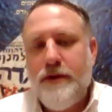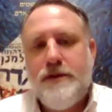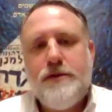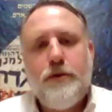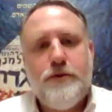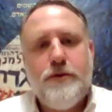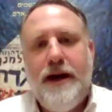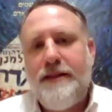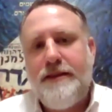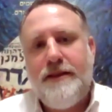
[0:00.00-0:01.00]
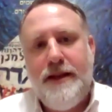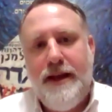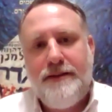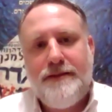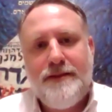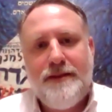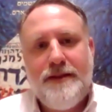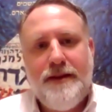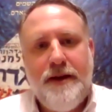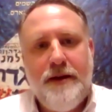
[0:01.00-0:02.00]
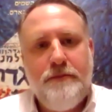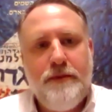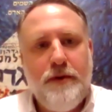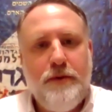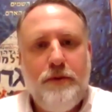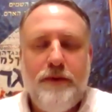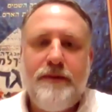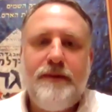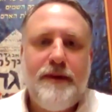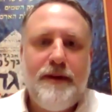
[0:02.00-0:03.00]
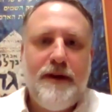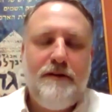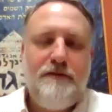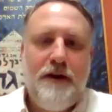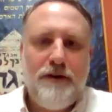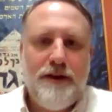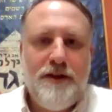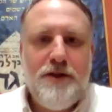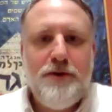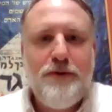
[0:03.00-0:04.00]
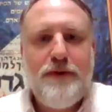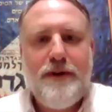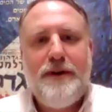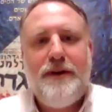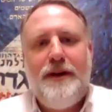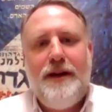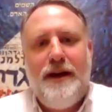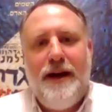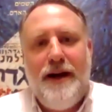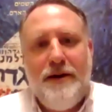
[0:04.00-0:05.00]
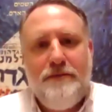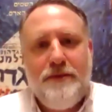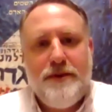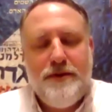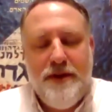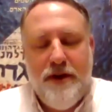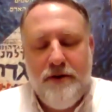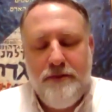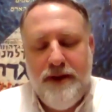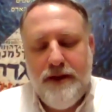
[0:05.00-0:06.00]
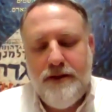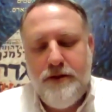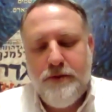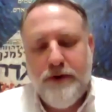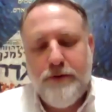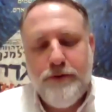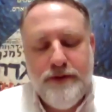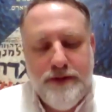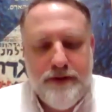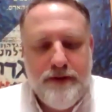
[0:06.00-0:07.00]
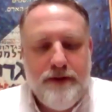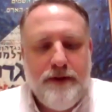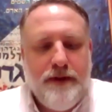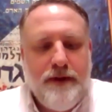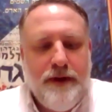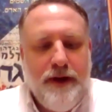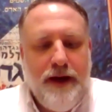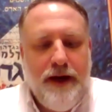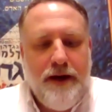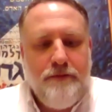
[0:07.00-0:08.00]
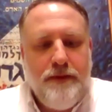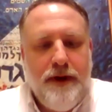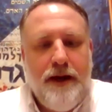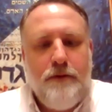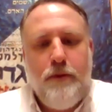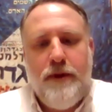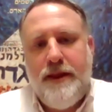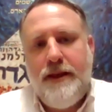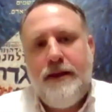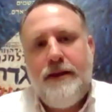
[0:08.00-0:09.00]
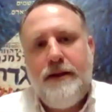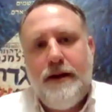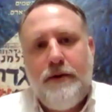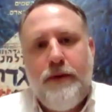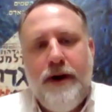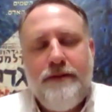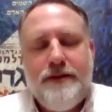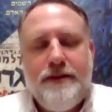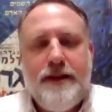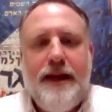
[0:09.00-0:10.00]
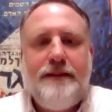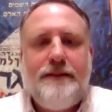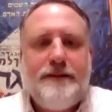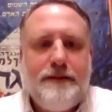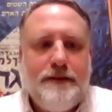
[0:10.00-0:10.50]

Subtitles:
soldier at the gate who was fairly new to the army, a new recruit. And when they arrived to the gate,